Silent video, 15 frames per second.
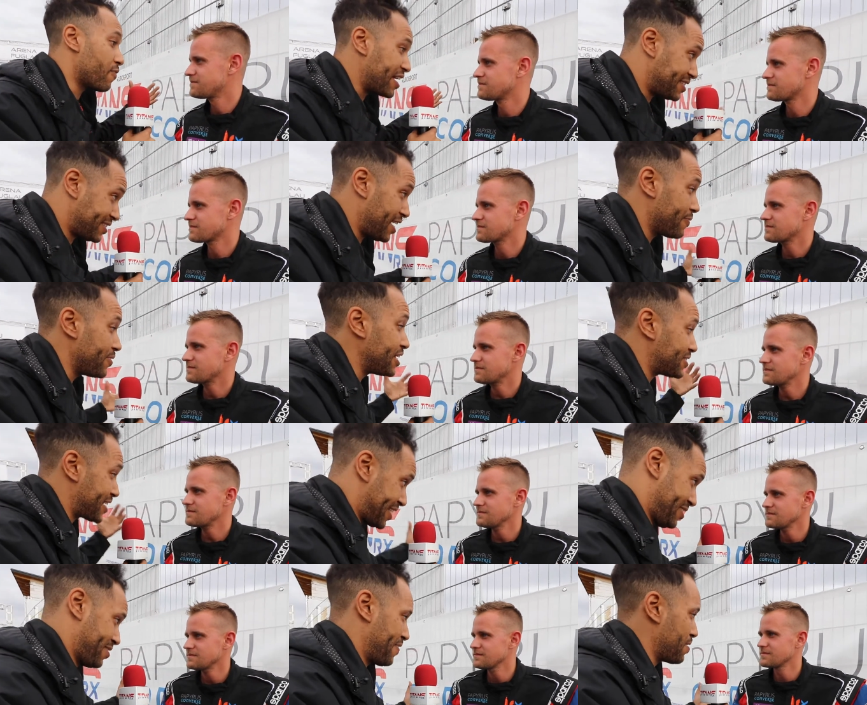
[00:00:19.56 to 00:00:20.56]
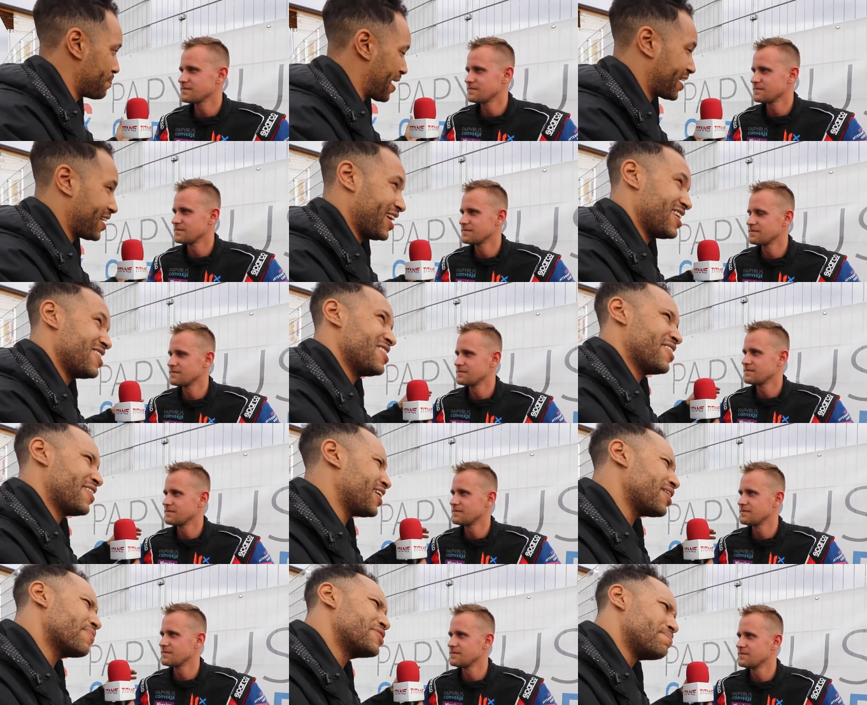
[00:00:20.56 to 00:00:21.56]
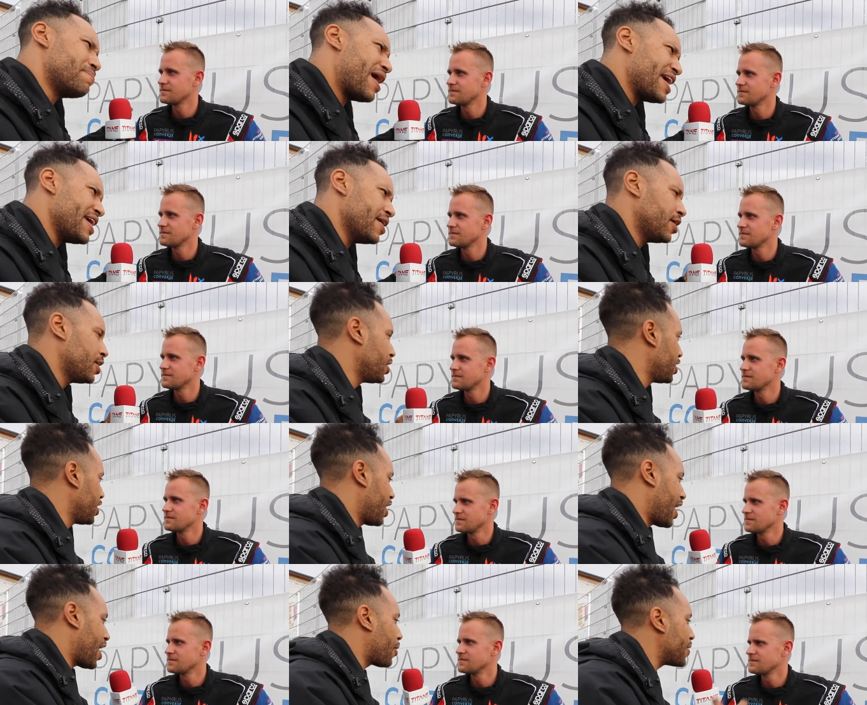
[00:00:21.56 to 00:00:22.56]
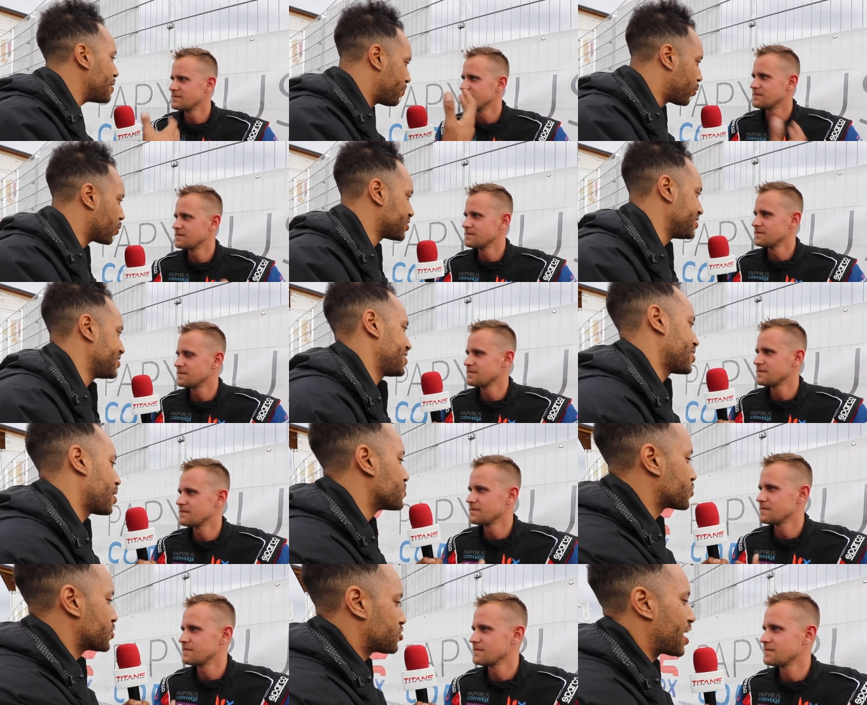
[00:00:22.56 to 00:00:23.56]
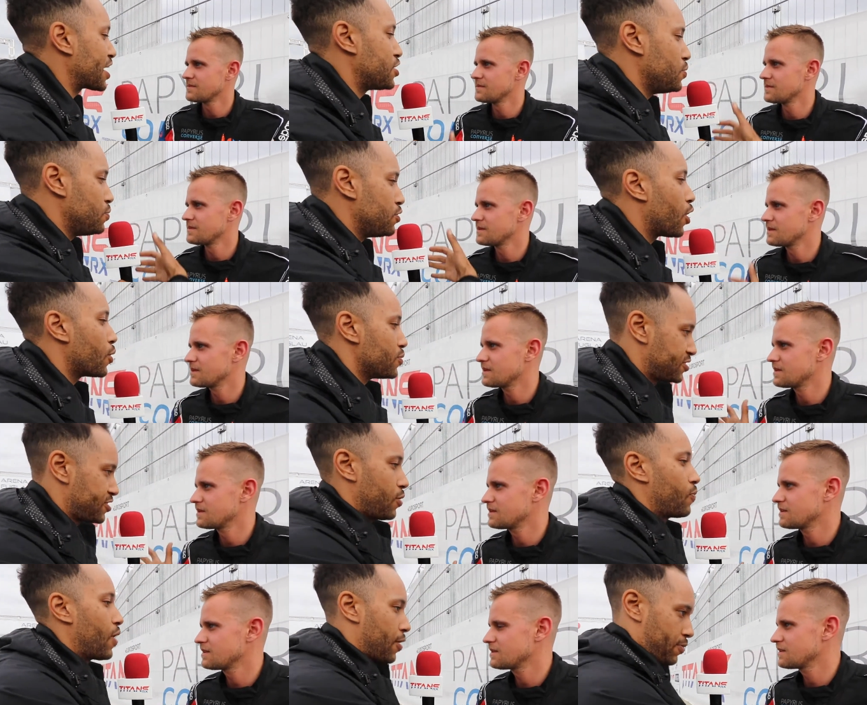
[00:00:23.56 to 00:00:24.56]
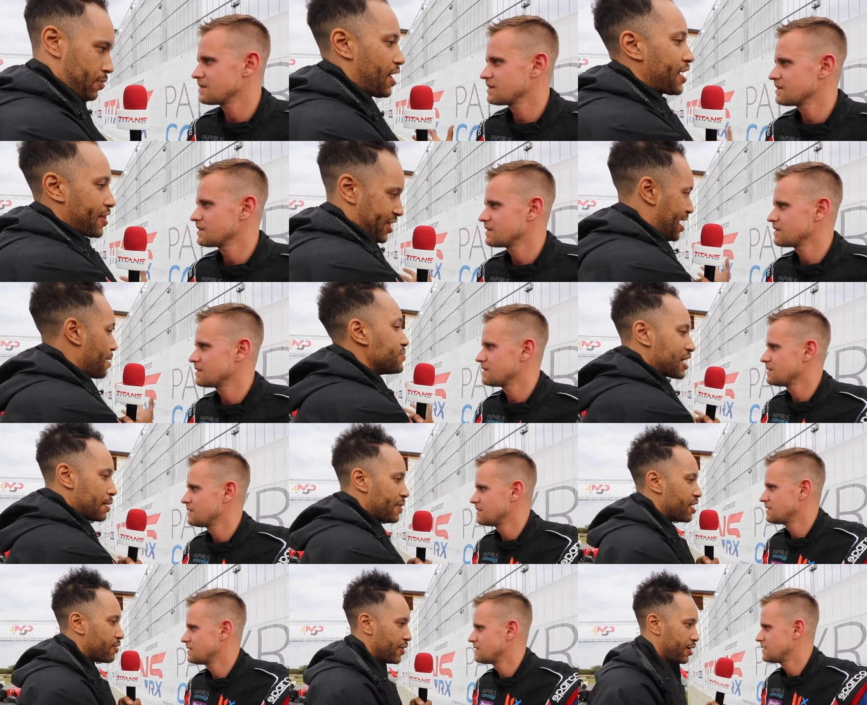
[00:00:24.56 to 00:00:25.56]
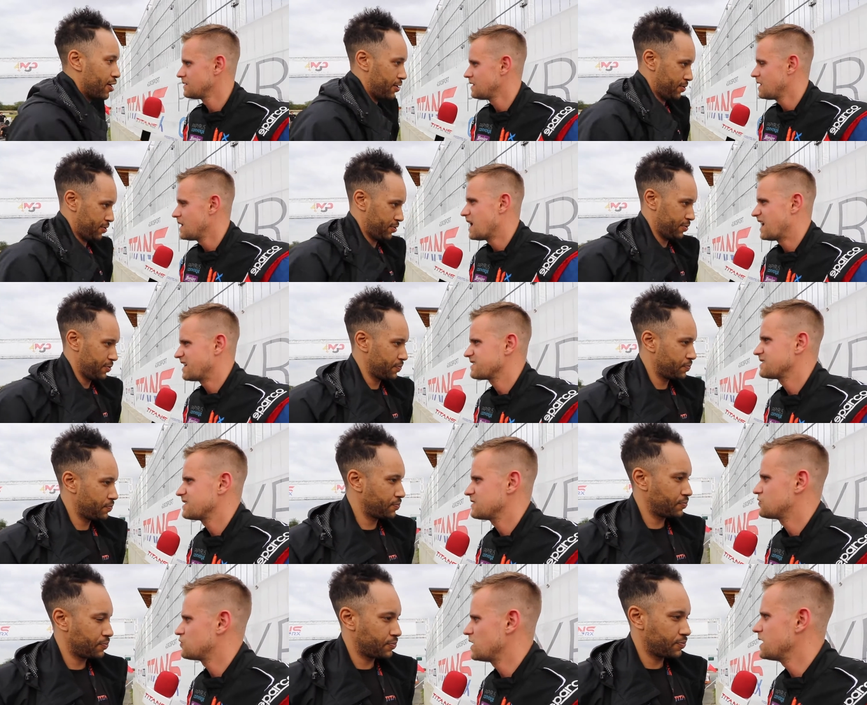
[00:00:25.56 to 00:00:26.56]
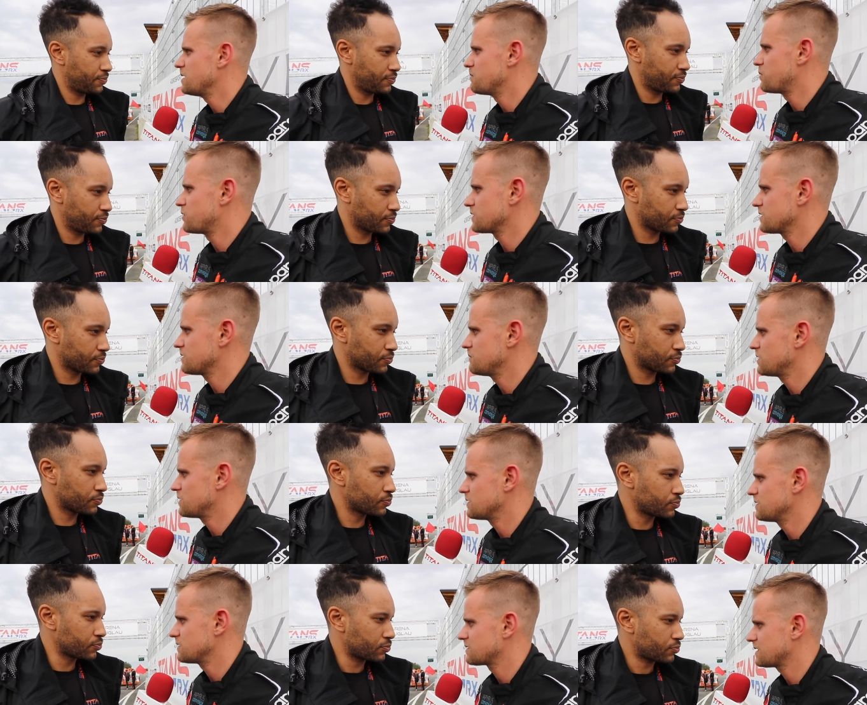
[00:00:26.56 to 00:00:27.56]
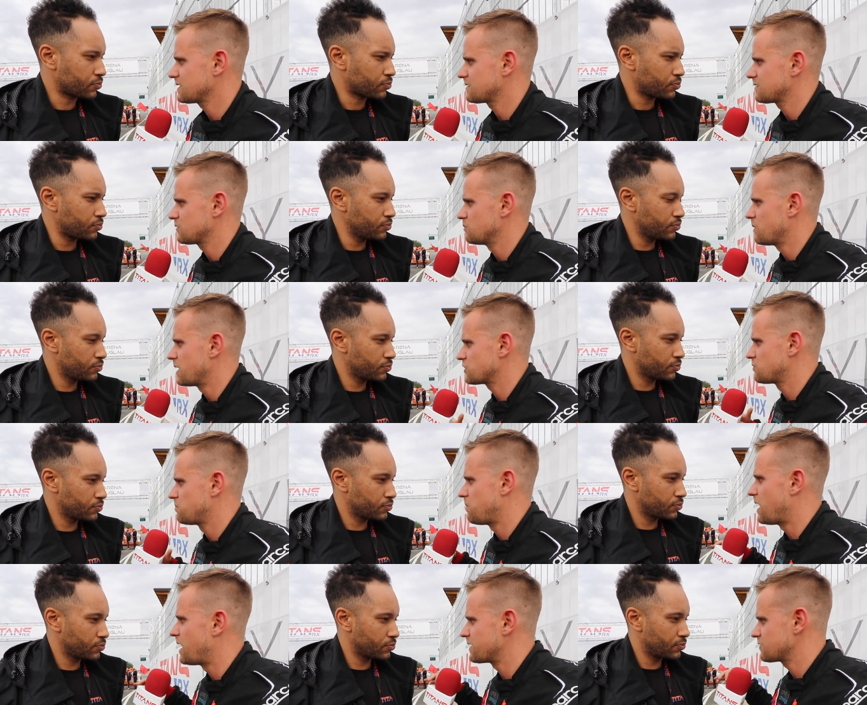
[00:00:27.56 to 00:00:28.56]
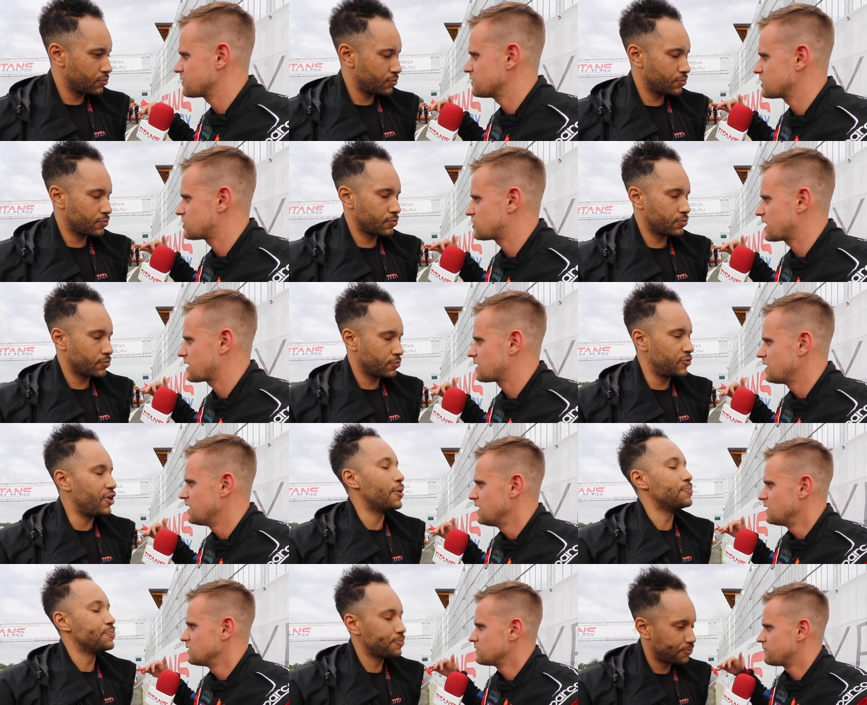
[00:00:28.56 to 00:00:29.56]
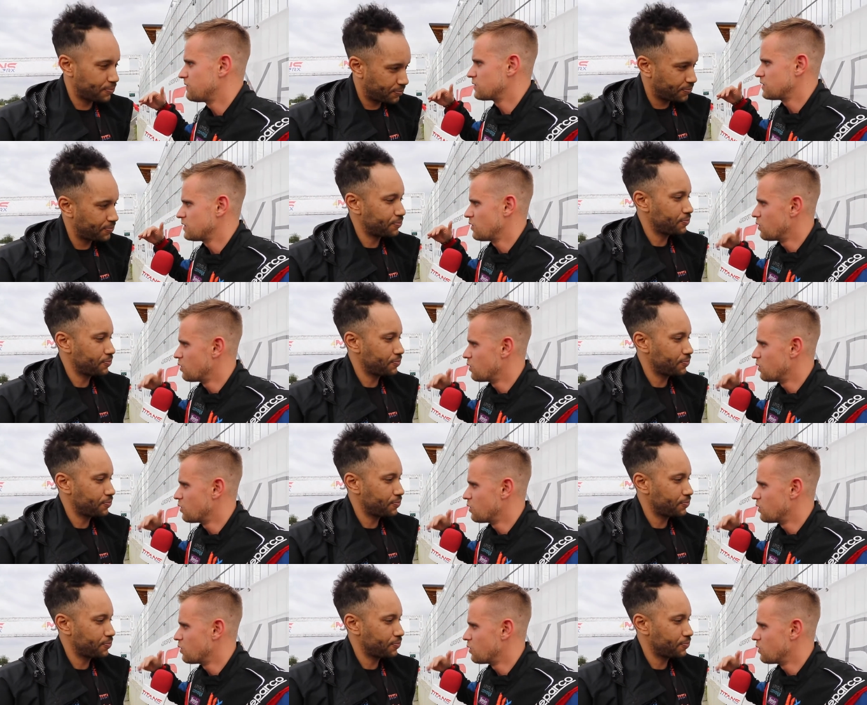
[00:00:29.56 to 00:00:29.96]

Speaker 1: raced here in the test event back in, I think it was May. How important is it to come to a track you know so well, like the
Speaker 2: MJP Arena? I think it's really important because it's not so much part on the track yeah. for the